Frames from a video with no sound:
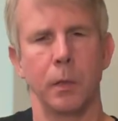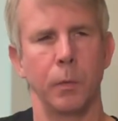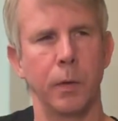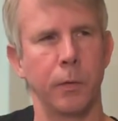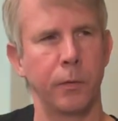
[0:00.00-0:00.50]

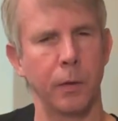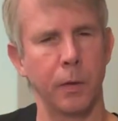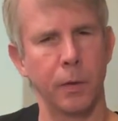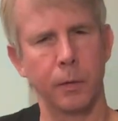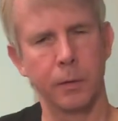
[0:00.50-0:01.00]
which
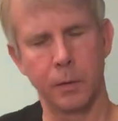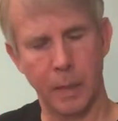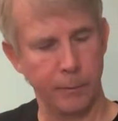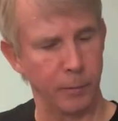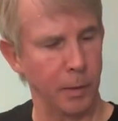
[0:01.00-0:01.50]
kind
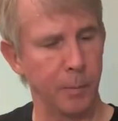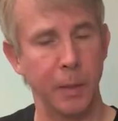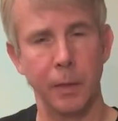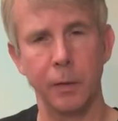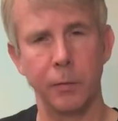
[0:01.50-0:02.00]
of
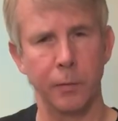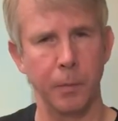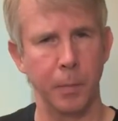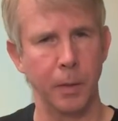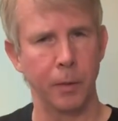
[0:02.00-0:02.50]
eliminates the
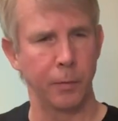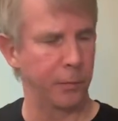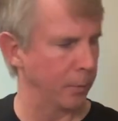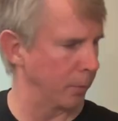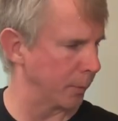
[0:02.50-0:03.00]
buzz
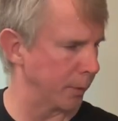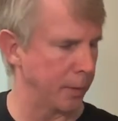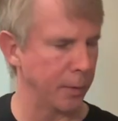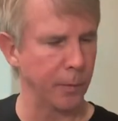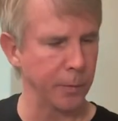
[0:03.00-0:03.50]
that we were
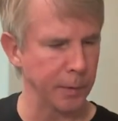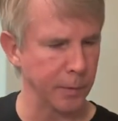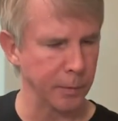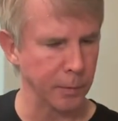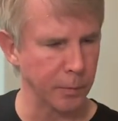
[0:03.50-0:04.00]
hearing on the
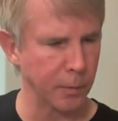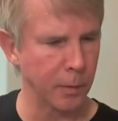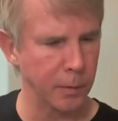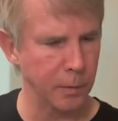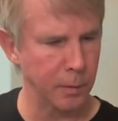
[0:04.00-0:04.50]
other
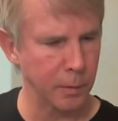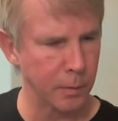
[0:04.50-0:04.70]
guitar here.